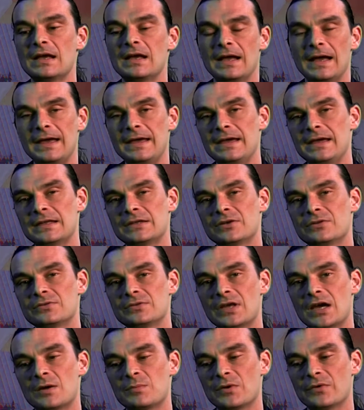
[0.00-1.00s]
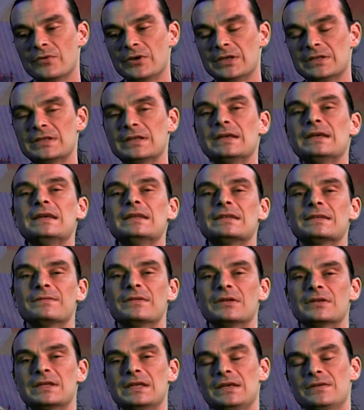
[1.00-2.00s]
and on top of it, it
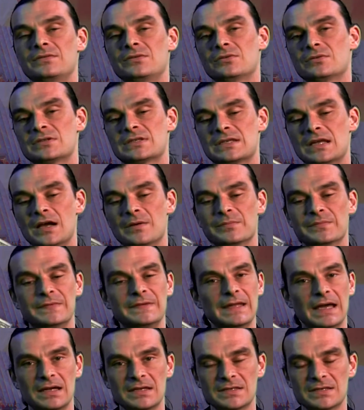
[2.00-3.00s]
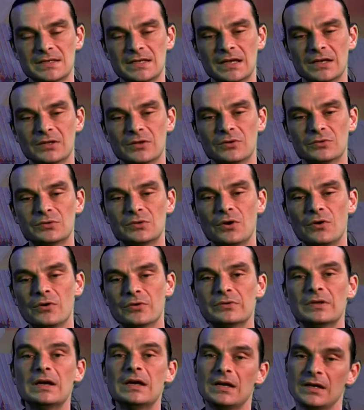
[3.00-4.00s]
will give you some nice yellow
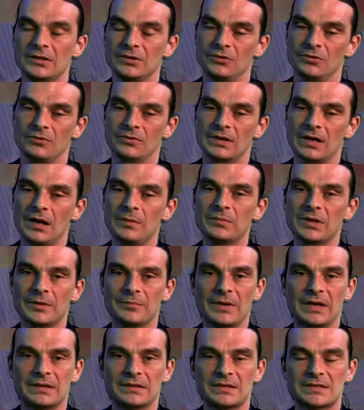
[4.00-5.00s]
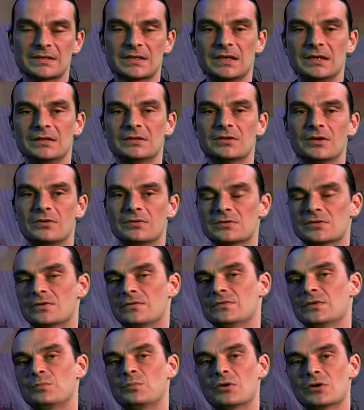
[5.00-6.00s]
tone to complement the skin tones of
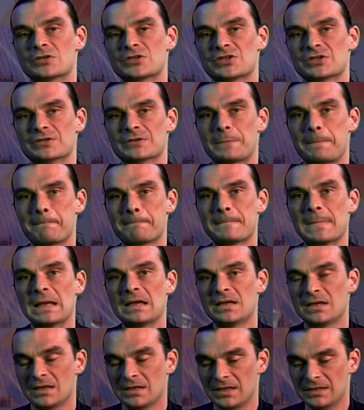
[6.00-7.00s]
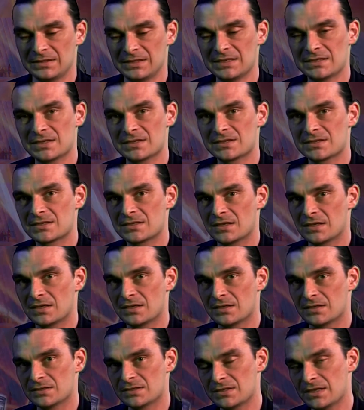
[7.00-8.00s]
the person. This is
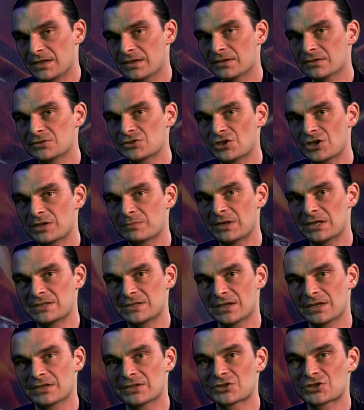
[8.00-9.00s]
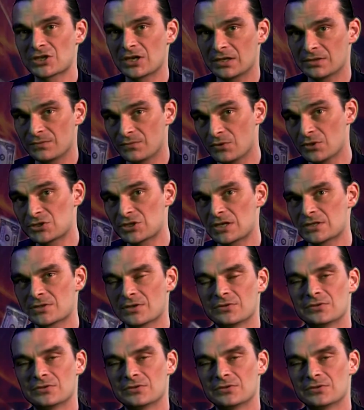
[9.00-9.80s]
a single trick by Single Shot. Watch us on